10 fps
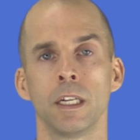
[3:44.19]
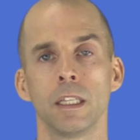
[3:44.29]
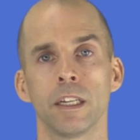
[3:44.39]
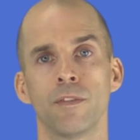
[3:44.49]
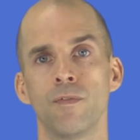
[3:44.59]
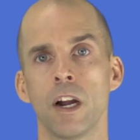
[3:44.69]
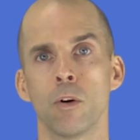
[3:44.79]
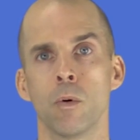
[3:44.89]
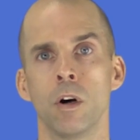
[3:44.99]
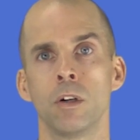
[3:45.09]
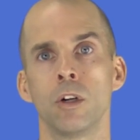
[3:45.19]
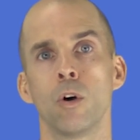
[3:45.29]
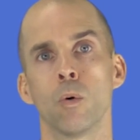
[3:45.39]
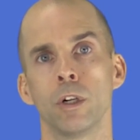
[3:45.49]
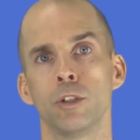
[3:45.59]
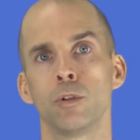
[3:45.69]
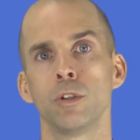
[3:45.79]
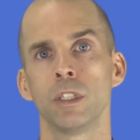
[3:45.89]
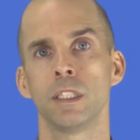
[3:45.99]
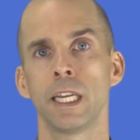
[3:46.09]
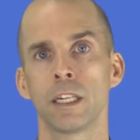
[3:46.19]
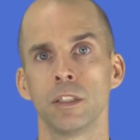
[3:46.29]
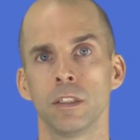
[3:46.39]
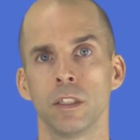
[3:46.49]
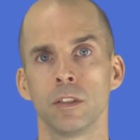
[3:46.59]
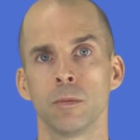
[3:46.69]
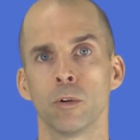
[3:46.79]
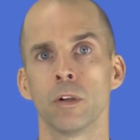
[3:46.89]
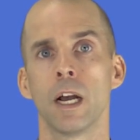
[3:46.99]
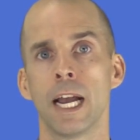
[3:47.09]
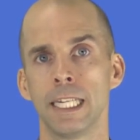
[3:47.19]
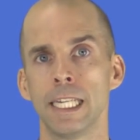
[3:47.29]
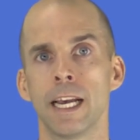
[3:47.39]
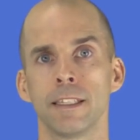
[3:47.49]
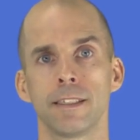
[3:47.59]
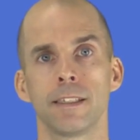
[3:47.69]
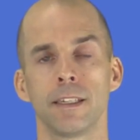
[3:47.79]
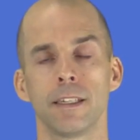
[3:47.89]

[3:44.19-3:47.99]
like a firewall or intrusion detection system, or IDS.